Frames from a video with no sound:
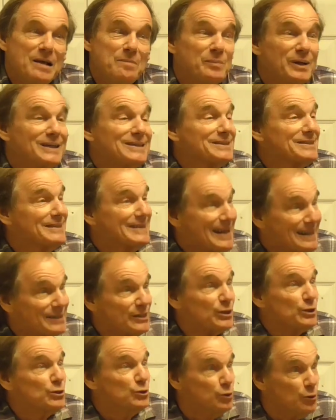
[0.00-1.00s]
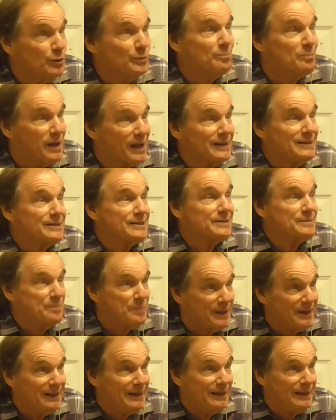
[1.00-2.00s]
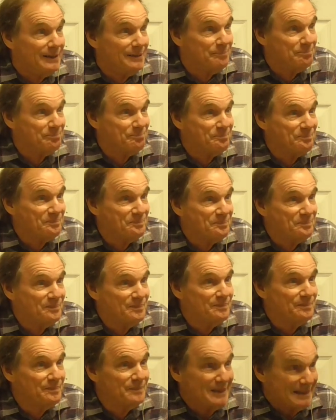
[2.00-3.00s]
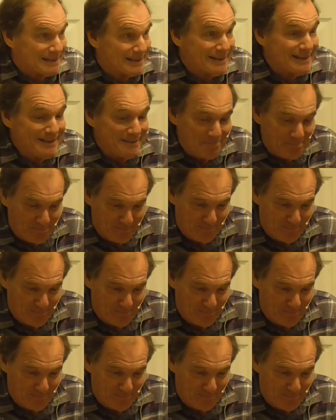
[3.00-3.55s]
Because that's a good place to be, isn't it?